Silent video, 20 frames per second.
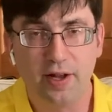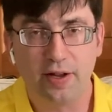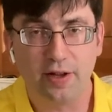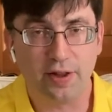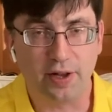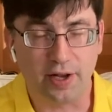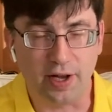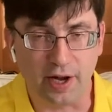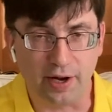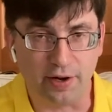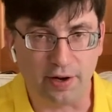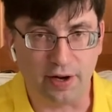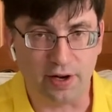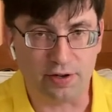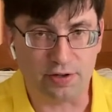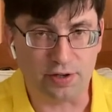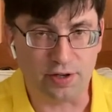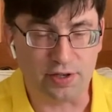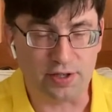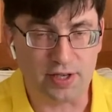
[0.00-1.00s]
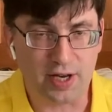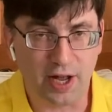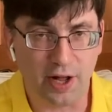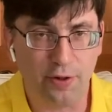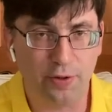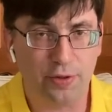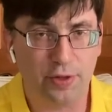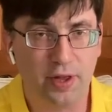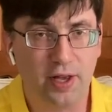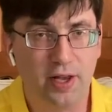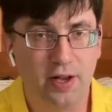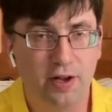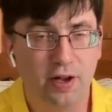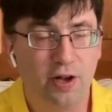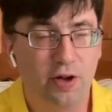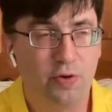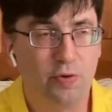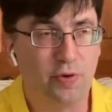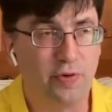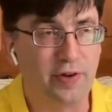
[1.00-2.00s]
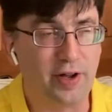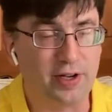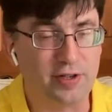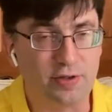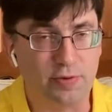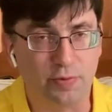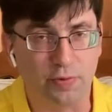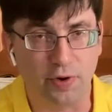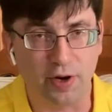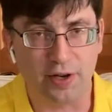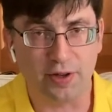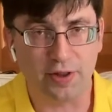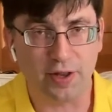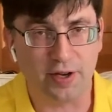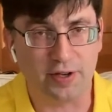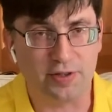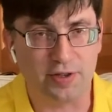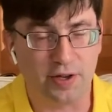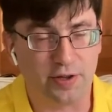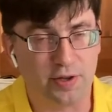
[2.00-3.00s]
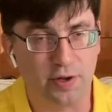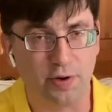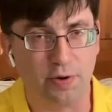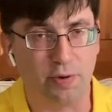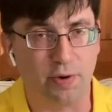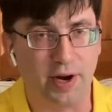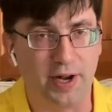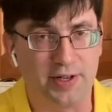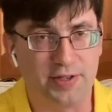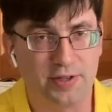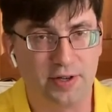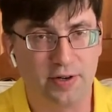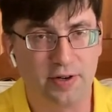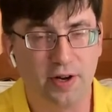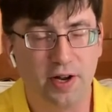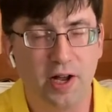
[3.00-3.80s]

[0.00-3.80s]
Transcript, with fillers: The congregation is healthy. We've got some great things on the horizon.